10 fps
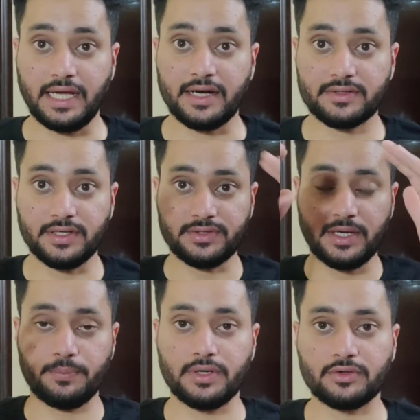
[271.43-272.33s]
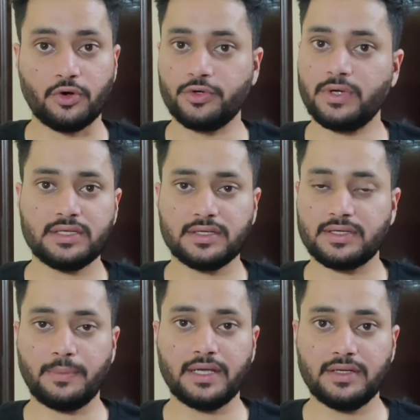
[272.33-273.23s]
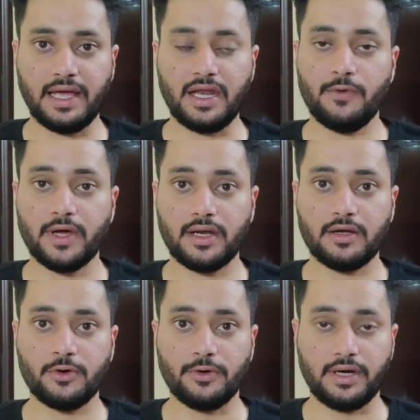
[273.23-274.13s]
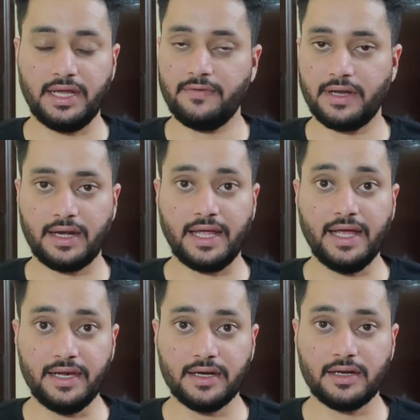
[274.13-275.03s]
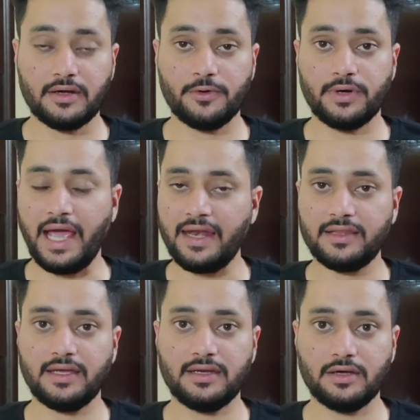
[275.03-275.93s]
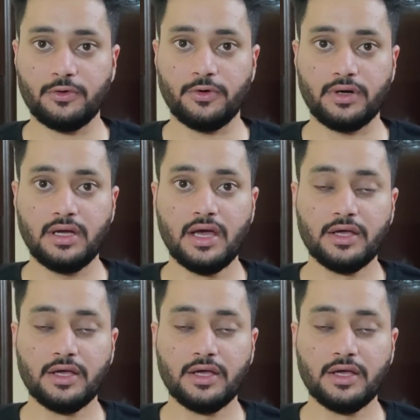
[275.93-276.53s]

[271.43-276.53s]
That's the shapers. Or you can just imagine anyone in a hood, even an alien in a hood, anything in a hood.